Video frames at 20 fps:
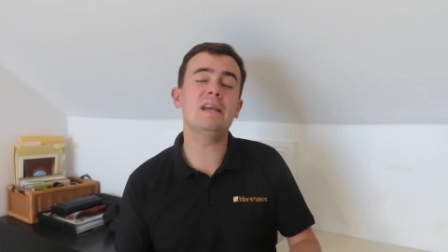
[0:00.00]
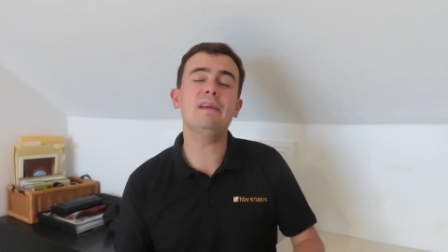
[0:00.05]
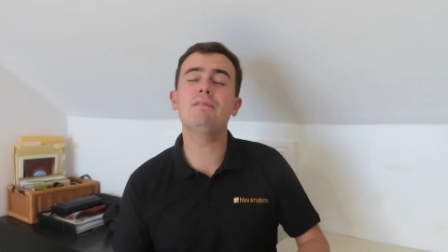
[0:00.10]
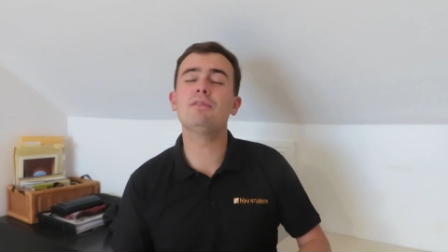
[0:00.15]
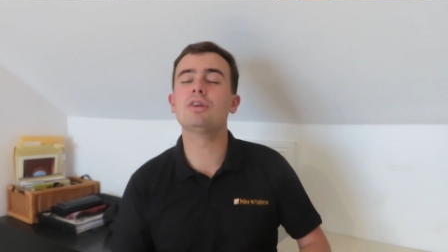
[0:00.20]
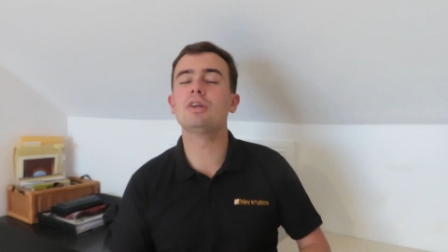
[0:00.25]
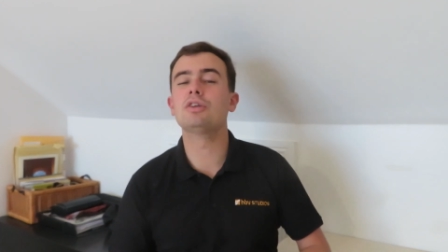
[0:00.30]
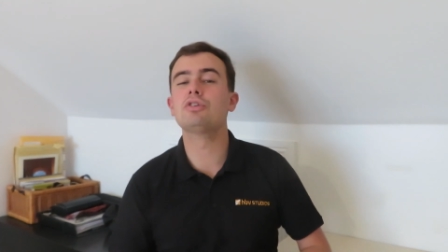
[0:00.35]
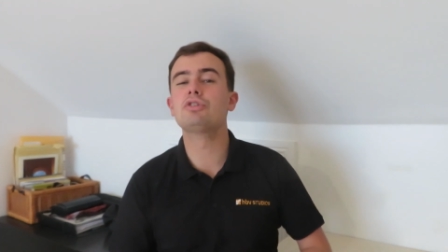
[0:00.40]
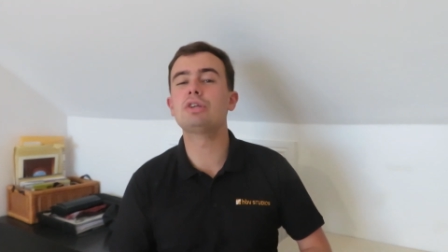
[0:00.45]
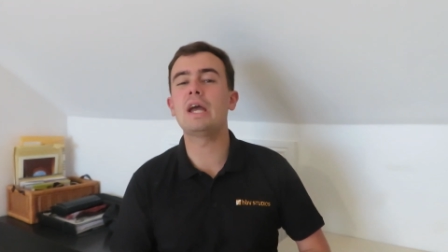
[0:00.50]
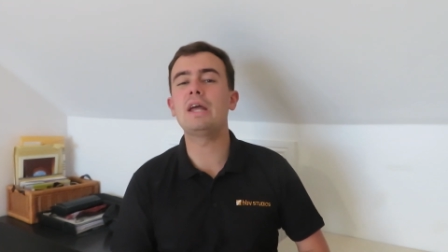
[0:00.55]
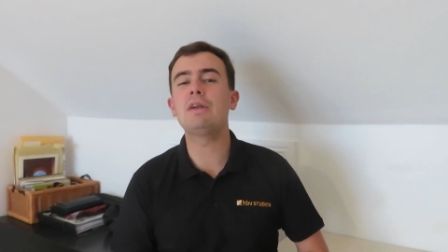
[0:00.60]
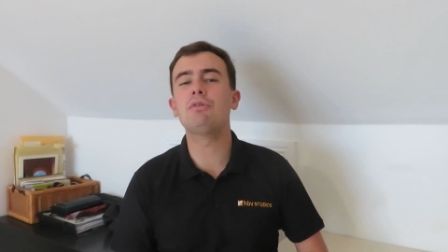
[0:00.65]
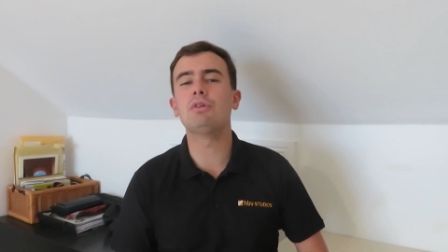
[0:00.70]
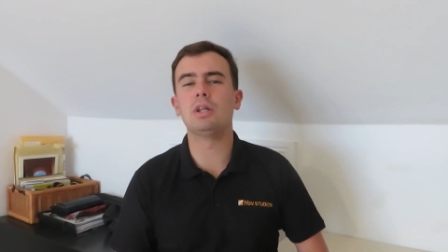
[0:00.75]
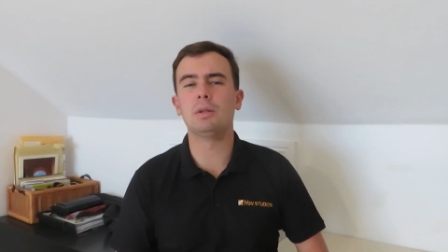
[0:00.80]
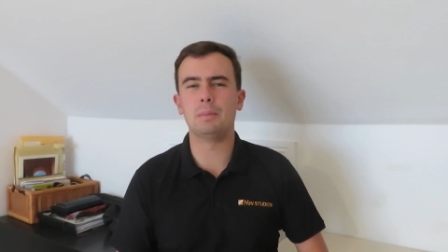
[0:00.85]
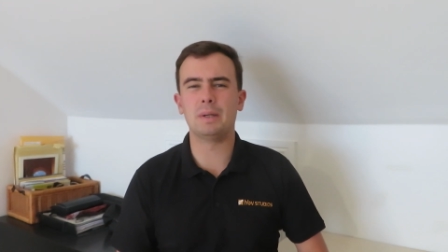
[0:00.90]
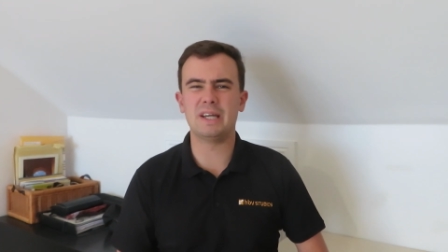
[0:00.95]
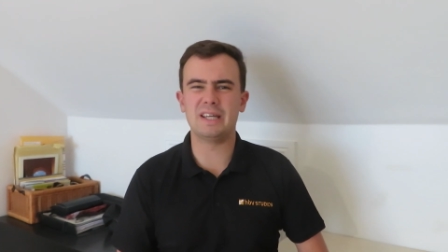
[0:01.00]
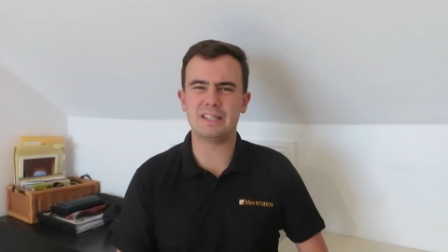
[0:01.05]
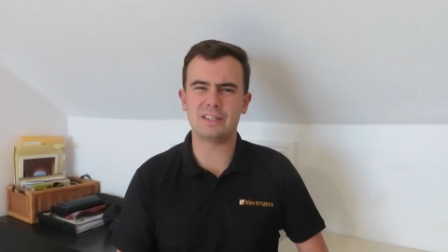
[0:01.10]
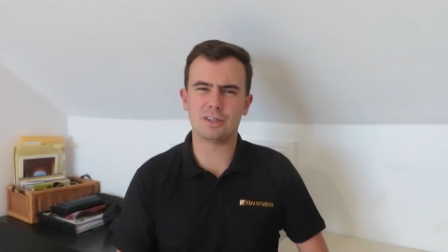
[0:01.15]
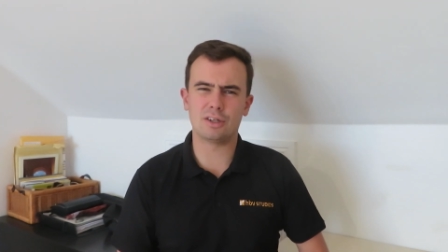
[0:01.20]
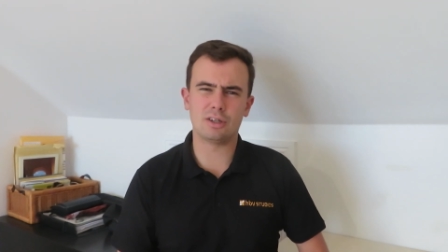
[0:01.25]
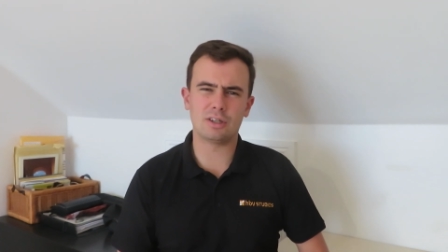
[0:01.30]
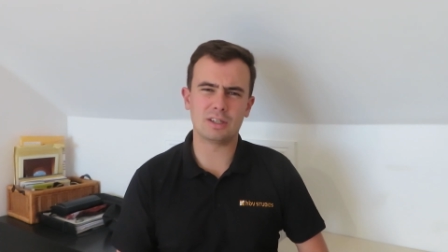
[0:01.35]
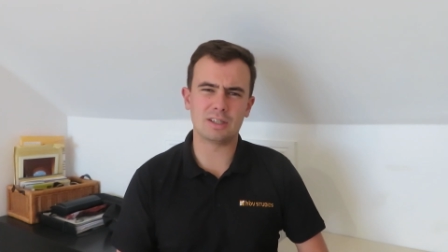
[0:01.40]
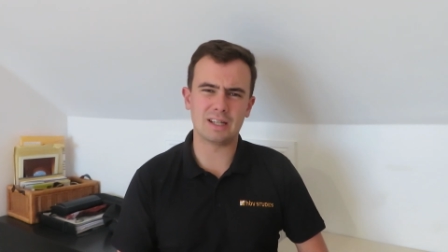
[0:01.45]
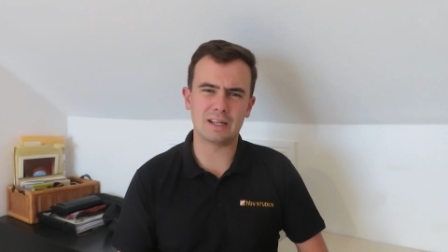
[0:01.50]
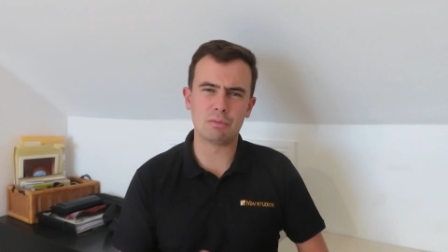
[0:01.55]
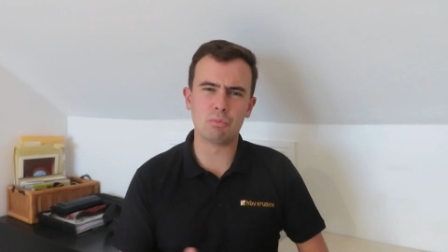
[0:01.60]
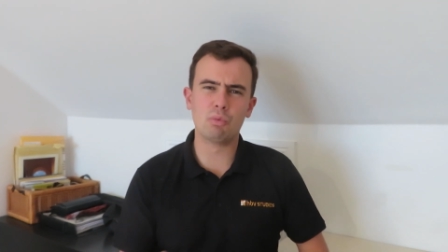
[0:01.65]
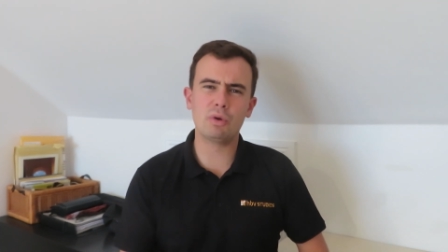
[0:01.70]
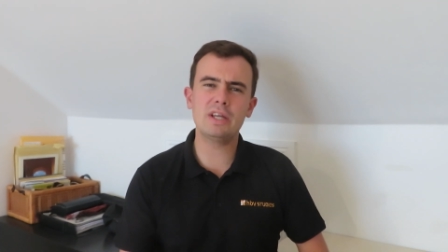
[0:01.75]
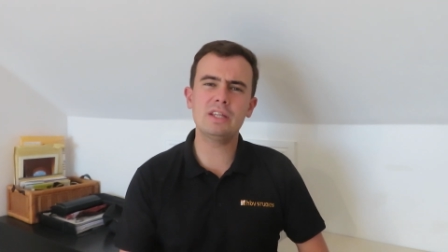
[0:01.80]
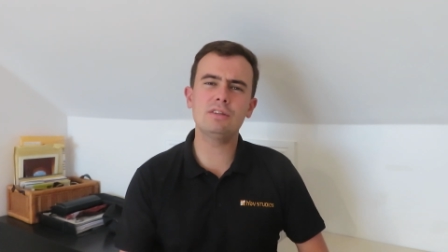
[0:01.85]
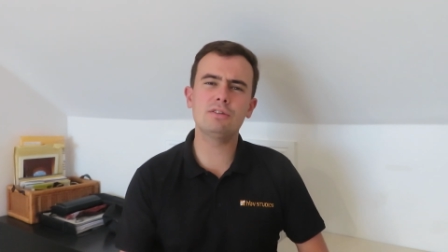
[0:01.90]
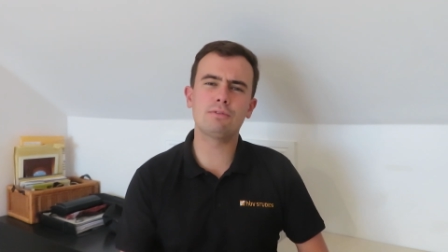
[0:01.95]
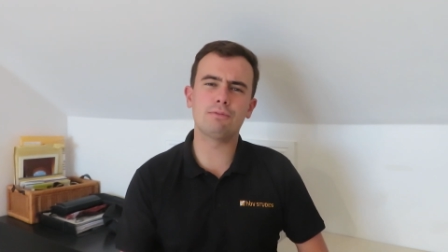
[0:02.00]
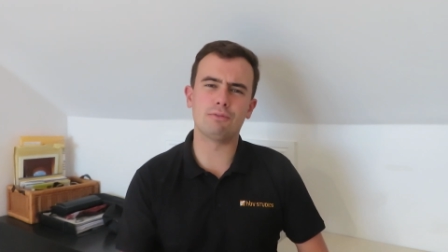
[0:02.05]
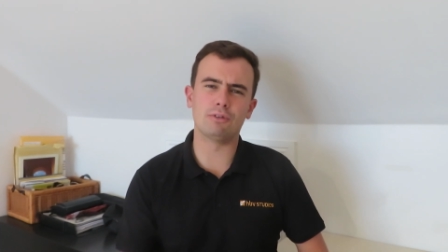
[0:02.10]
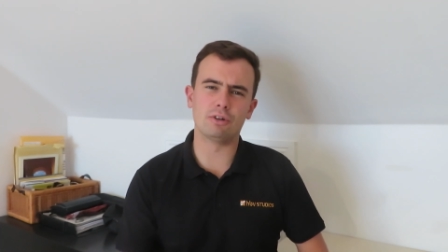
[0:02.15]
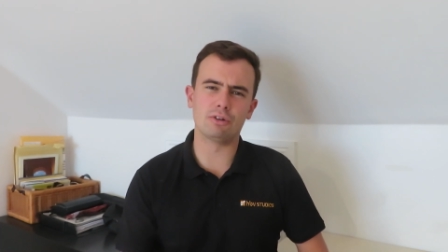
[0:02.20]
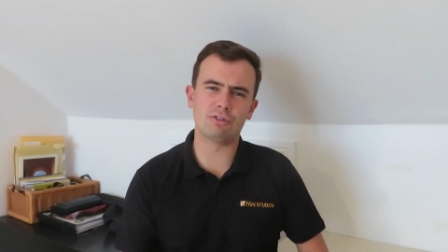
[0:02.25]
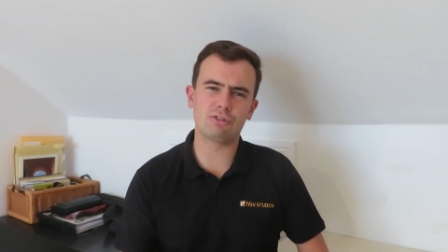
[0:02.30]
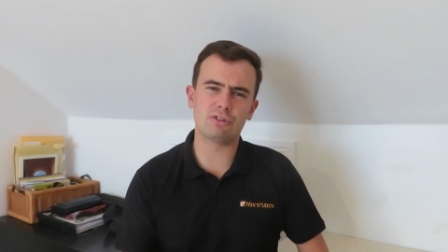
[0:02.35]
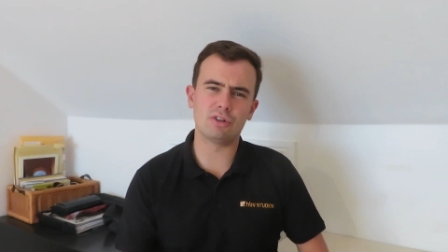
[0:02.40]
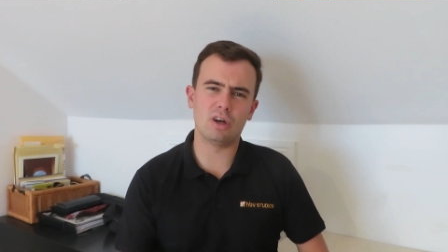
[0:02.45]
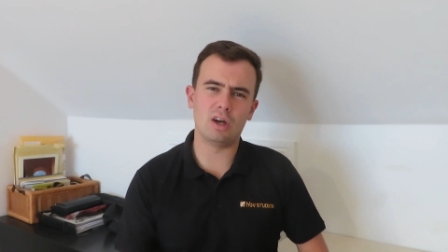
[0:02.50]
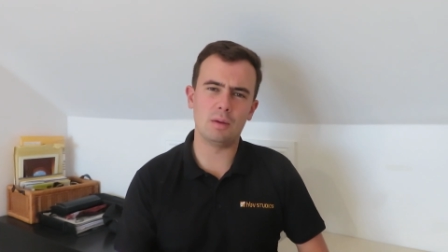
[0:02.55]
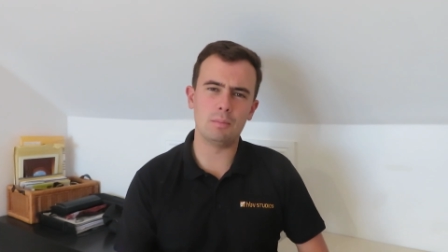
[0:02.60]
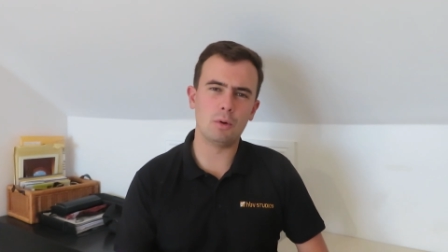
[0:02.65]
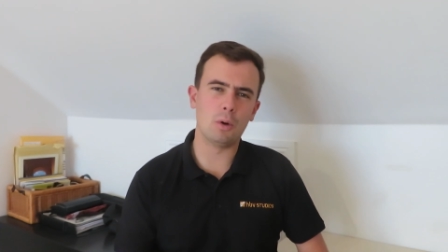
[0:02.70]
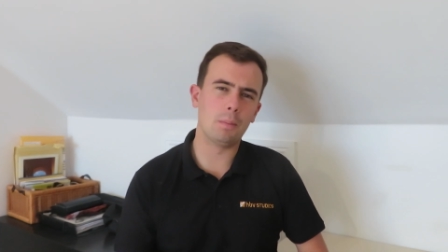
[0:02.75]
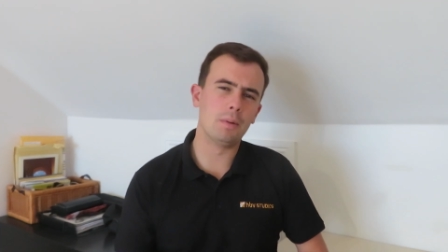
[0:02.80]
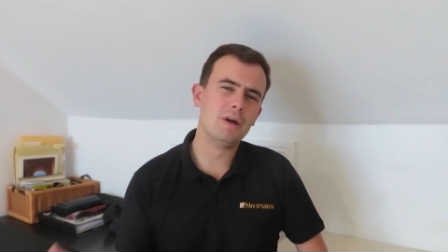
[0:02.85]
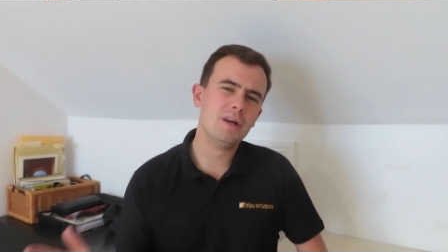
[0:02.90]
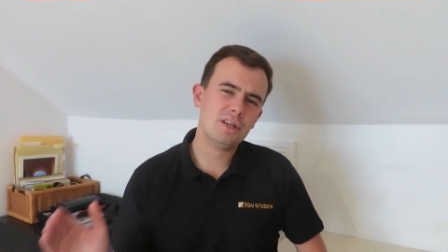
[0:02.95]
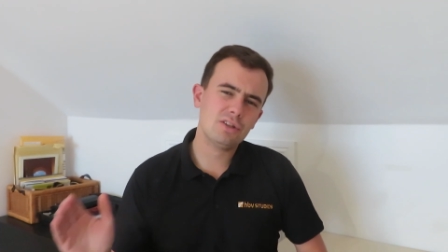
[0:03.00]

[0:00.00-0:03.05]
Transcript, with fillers: even a general maiden hurdle, and wins first time up,